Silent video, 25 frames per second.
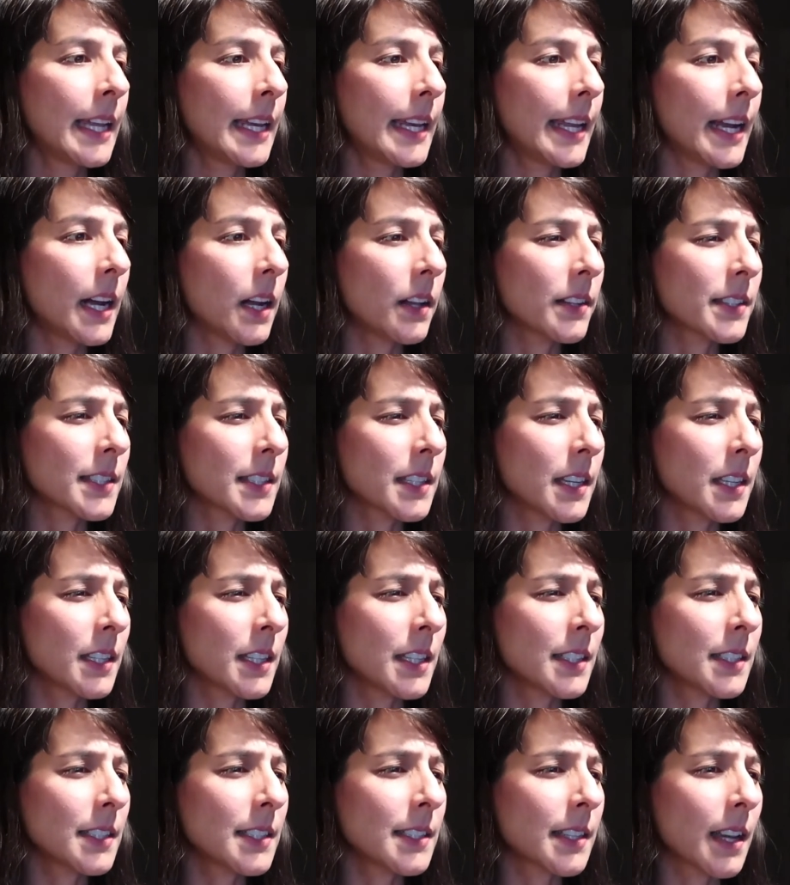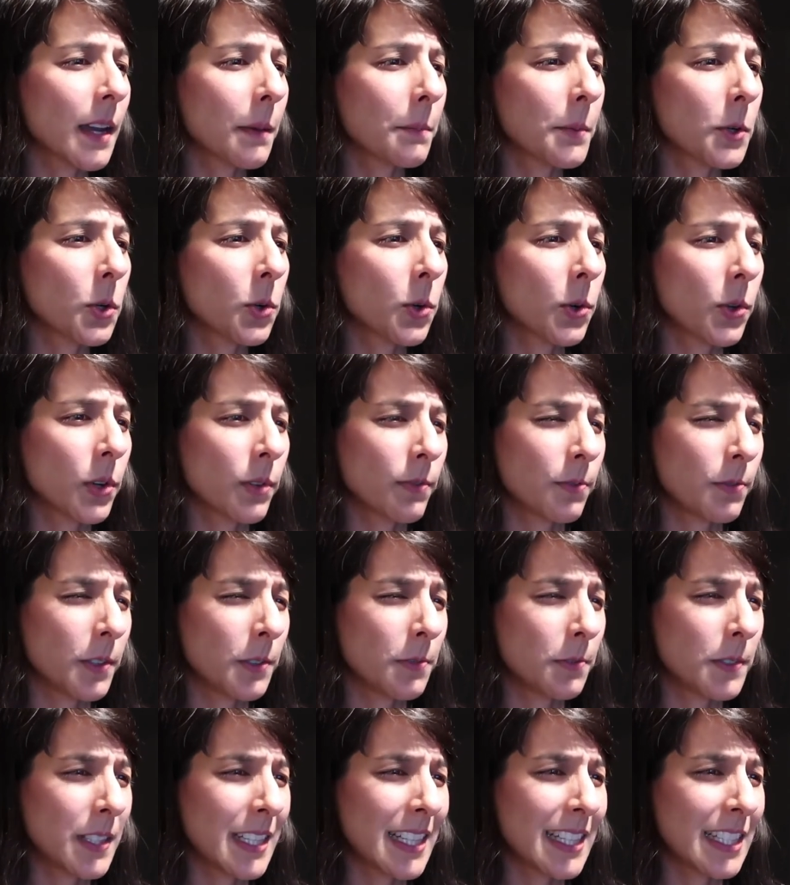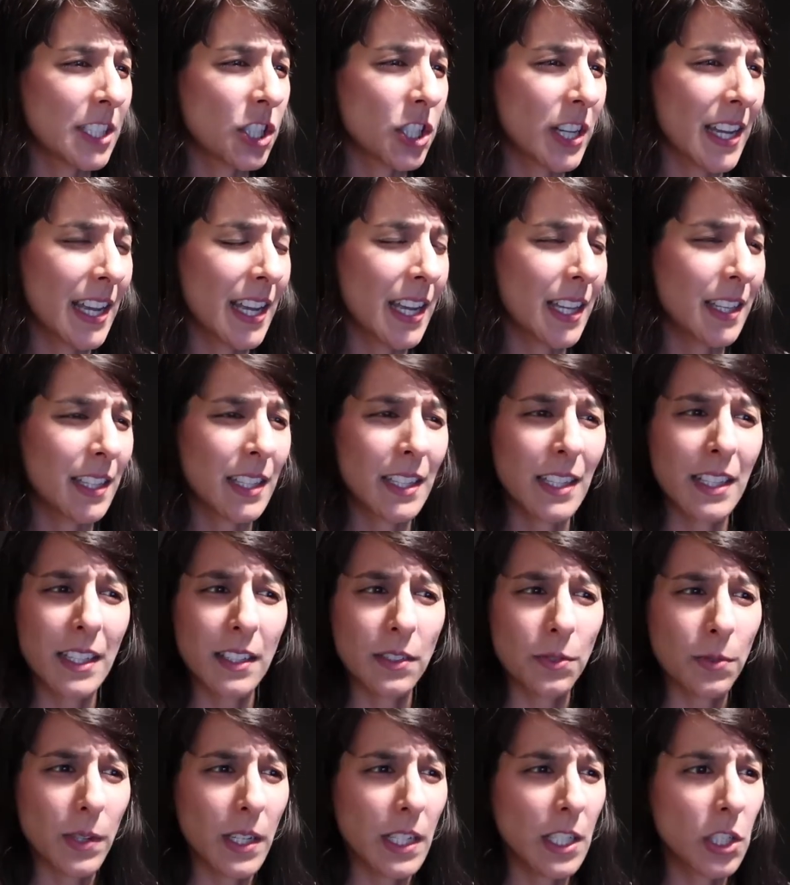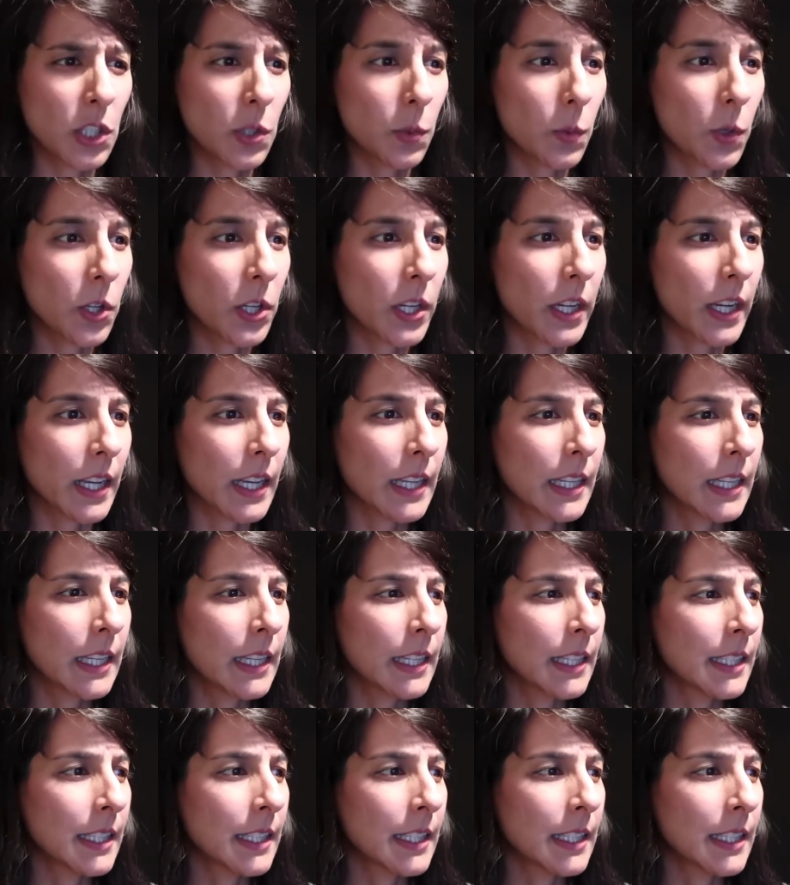Now, Sun enters Capricorn on 15 Jan. He is ready to work.